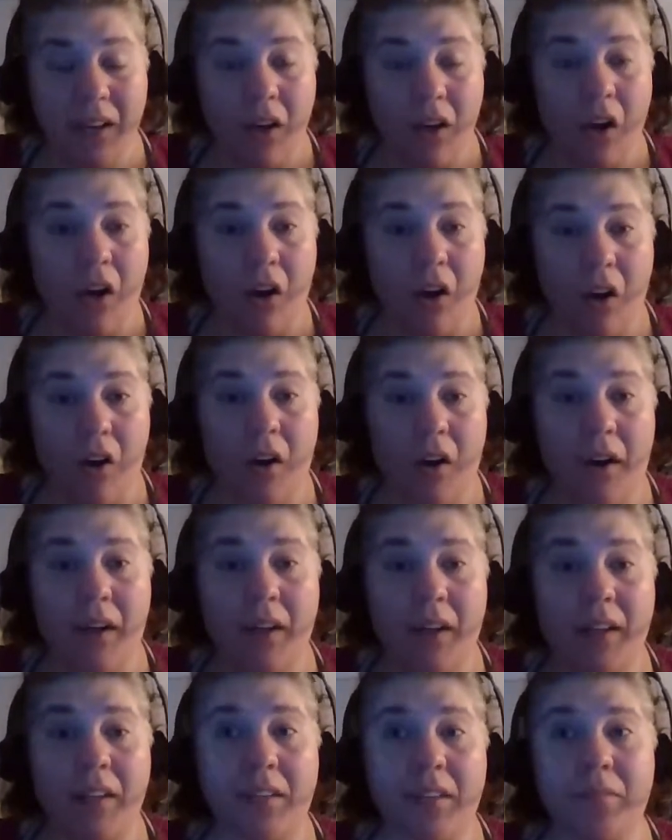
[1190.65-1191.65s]

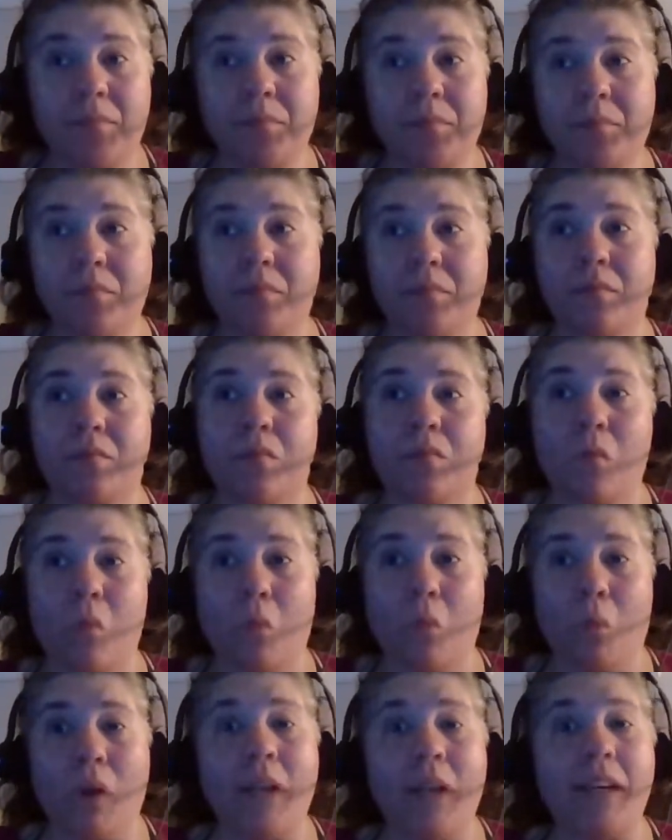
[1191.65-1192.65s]
on
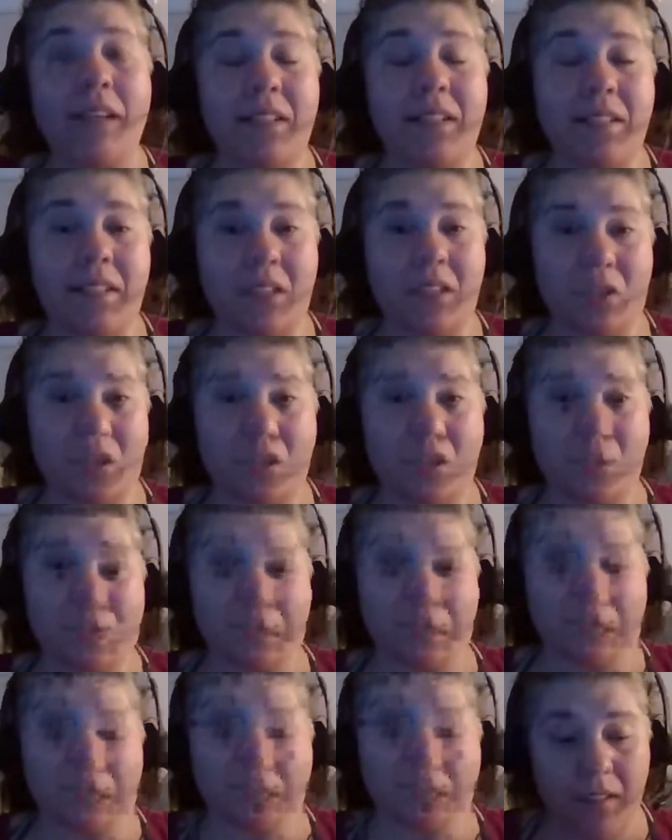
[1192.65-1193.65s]
what it is that you
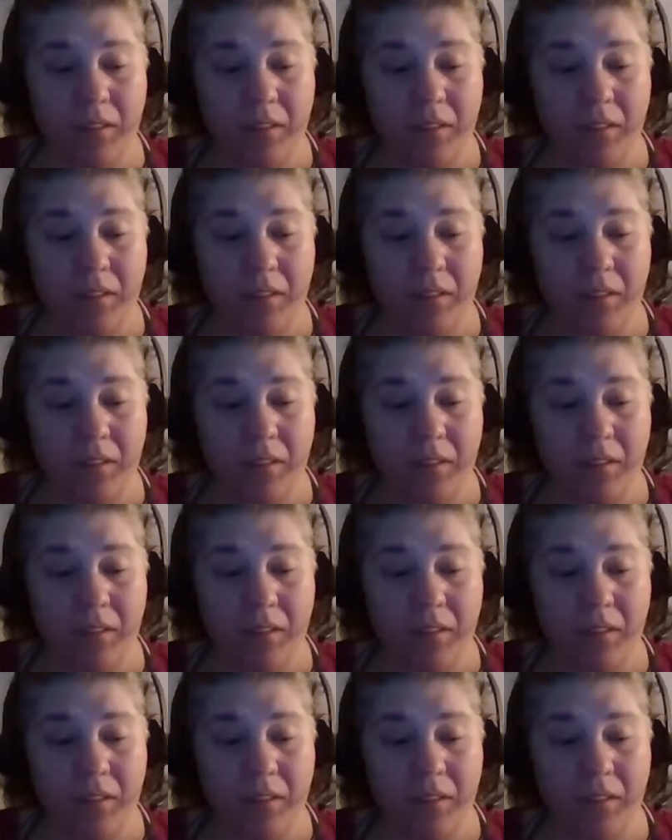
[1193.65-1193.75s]
need.